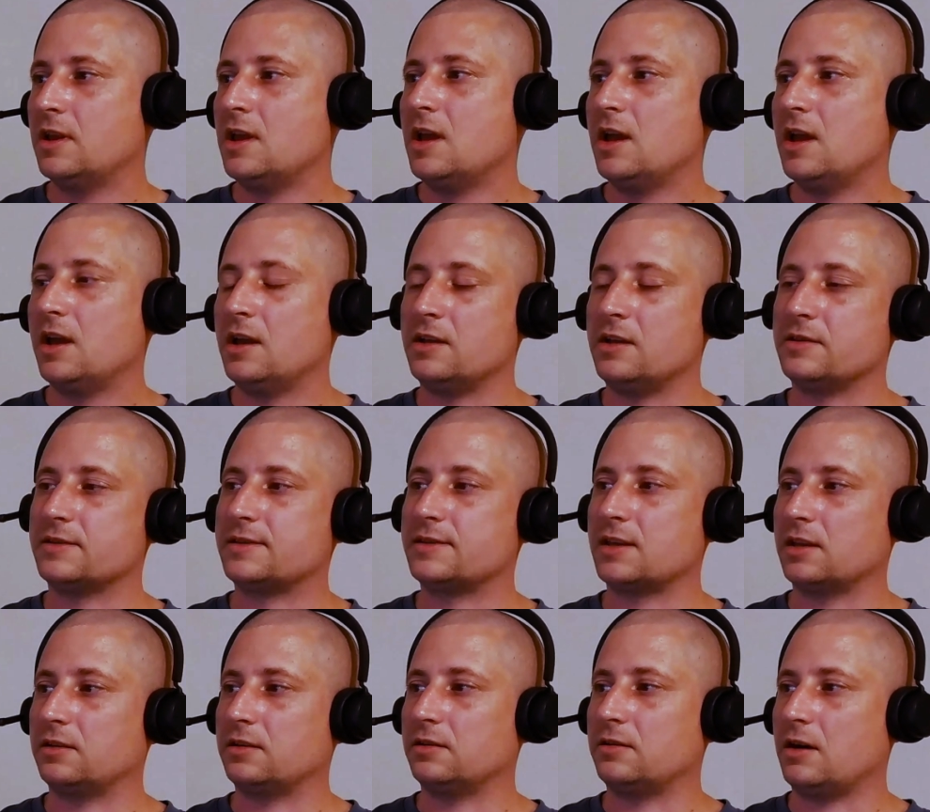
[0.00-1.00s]
and
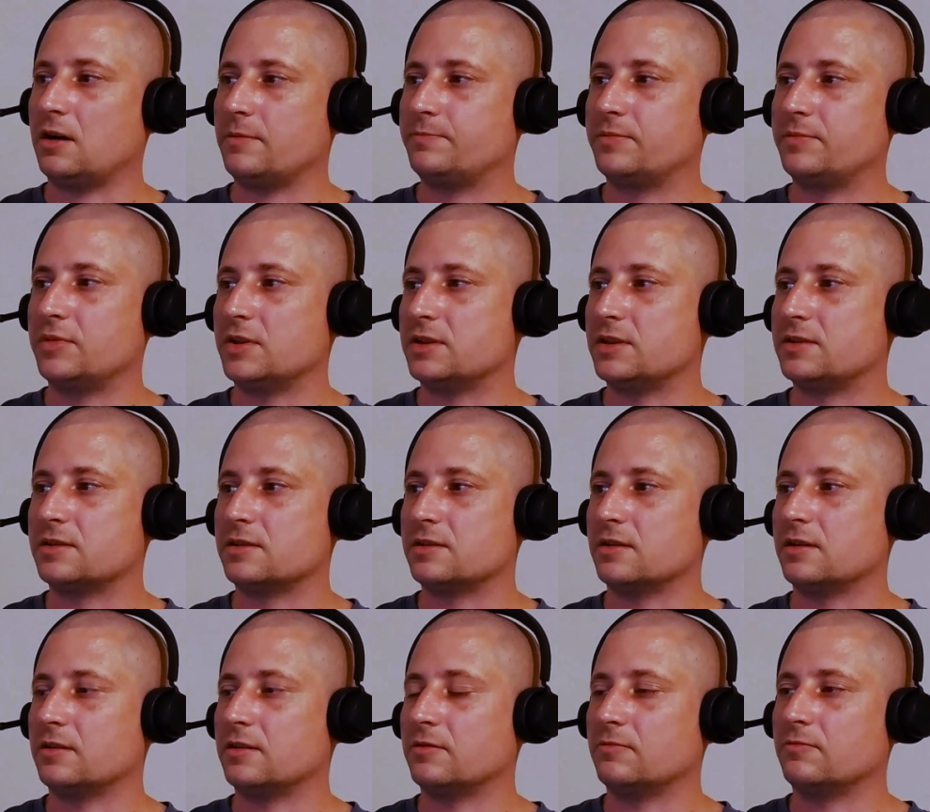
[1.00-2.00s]
set it up. It's
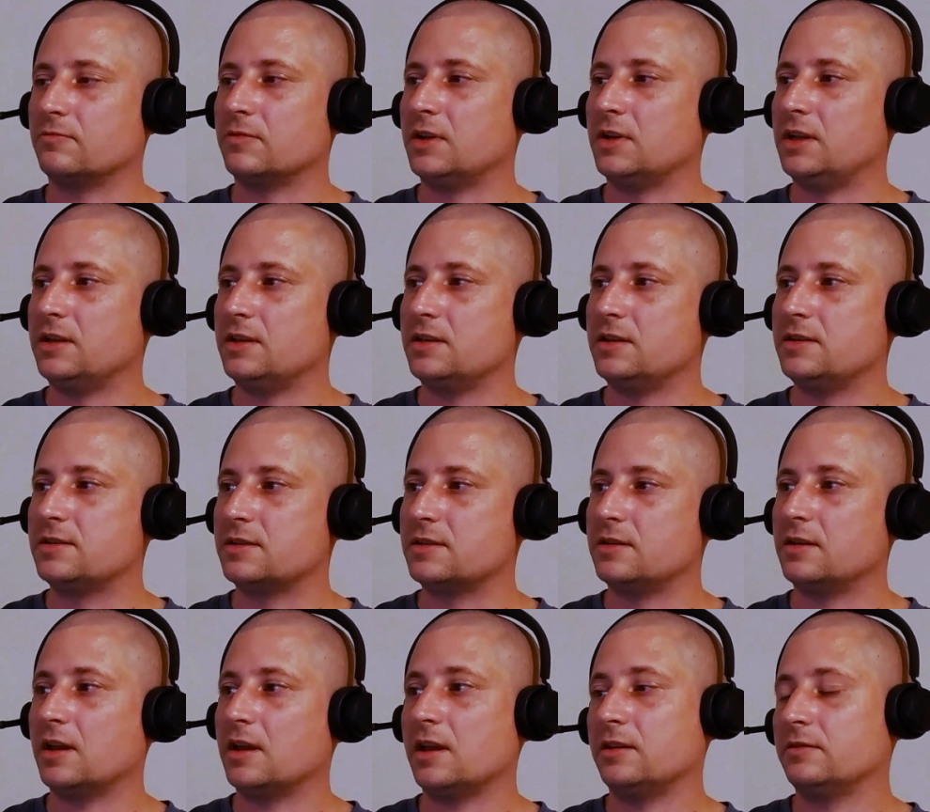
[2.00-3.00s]
really
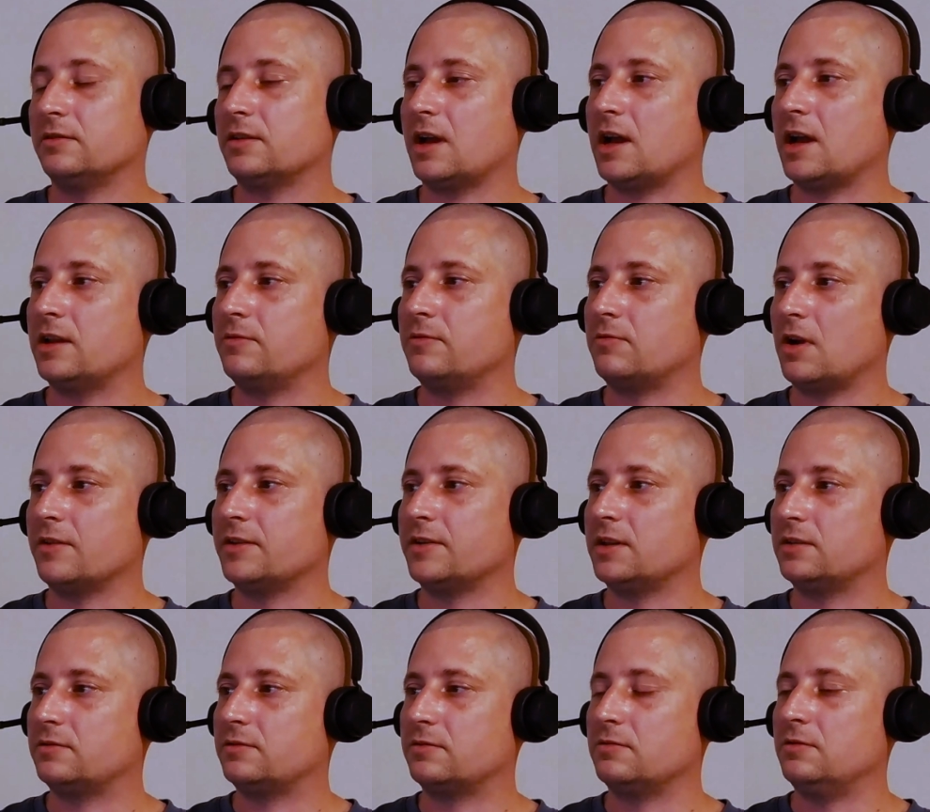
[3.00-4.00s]
easy, and I run
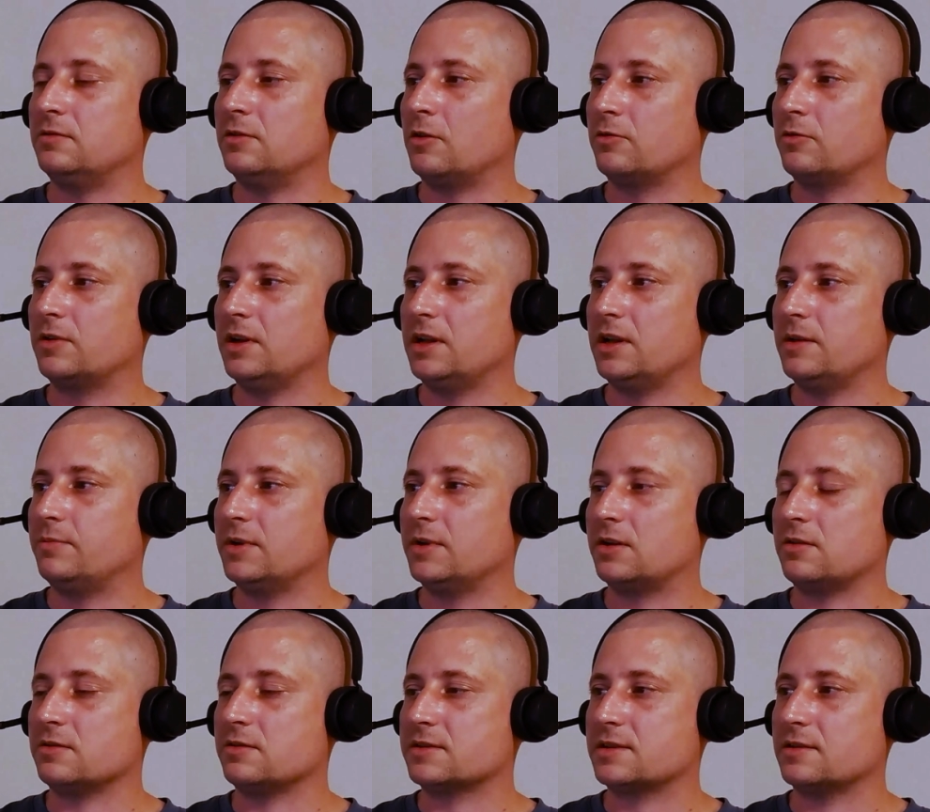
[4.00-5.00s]
it locally
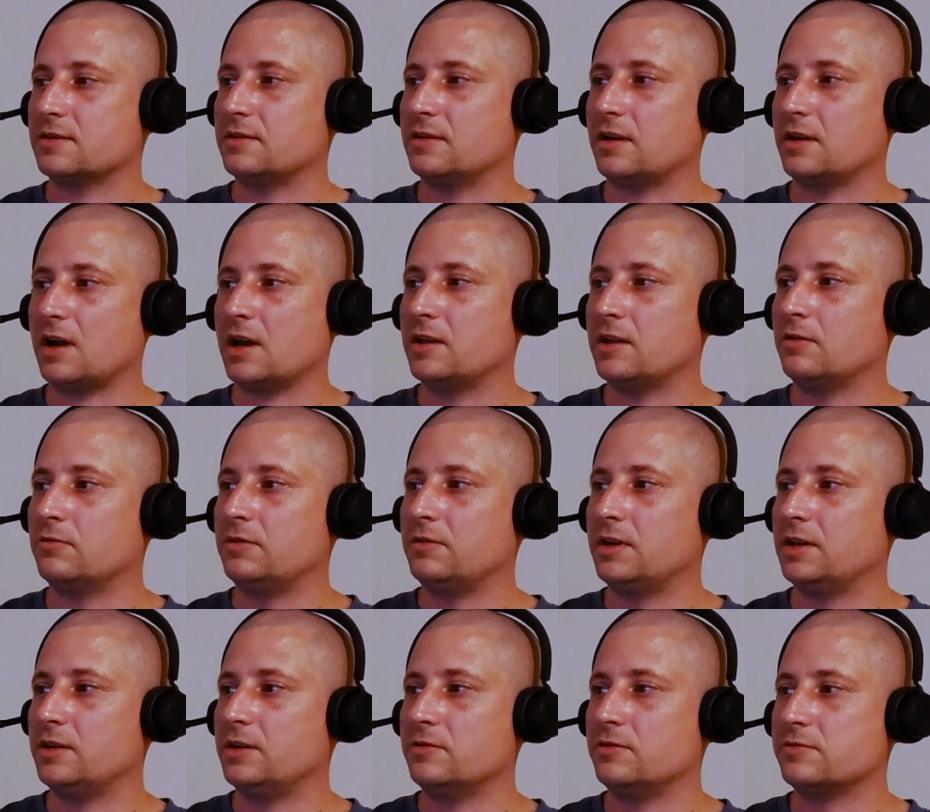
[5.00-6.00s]
because I only
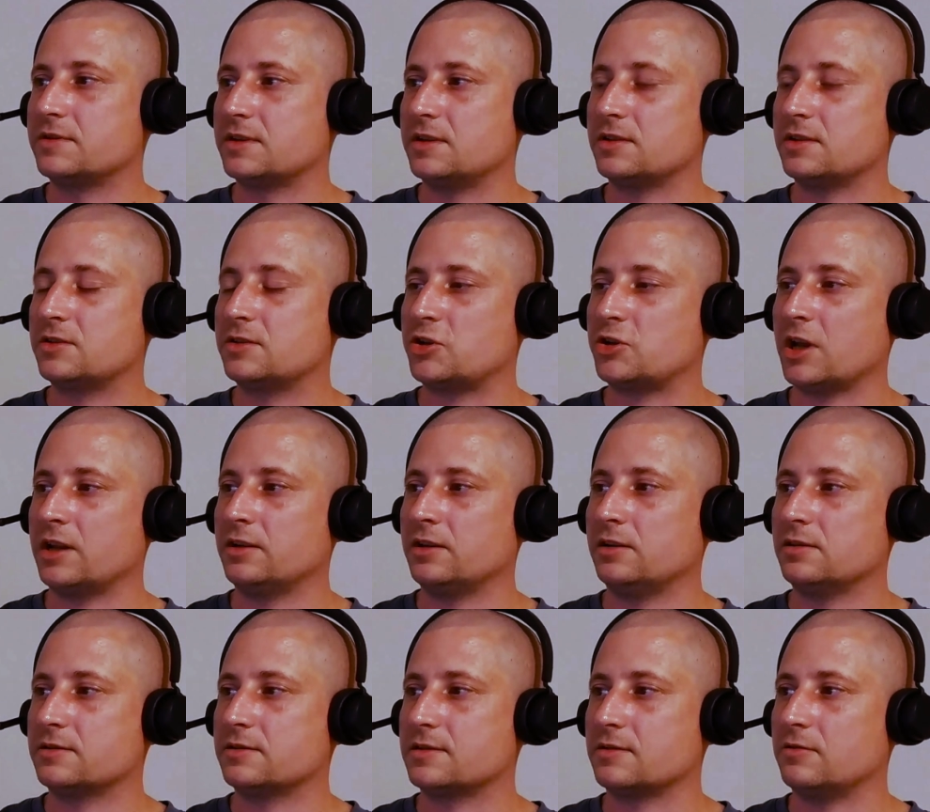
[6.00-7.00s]
use this
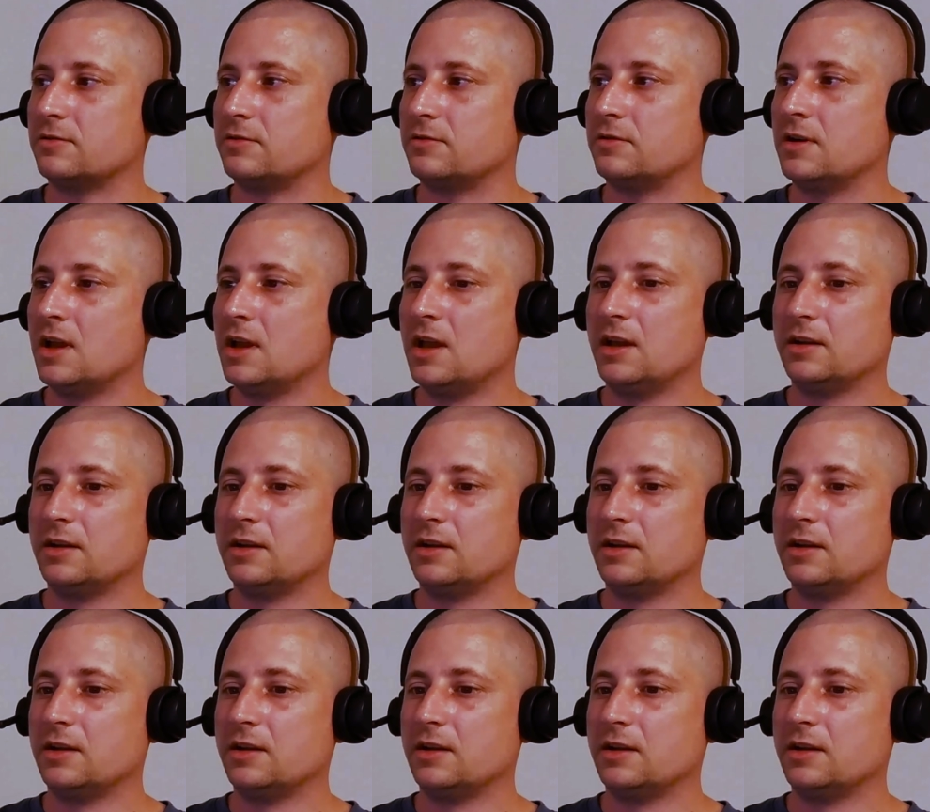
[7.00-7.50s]
channel, so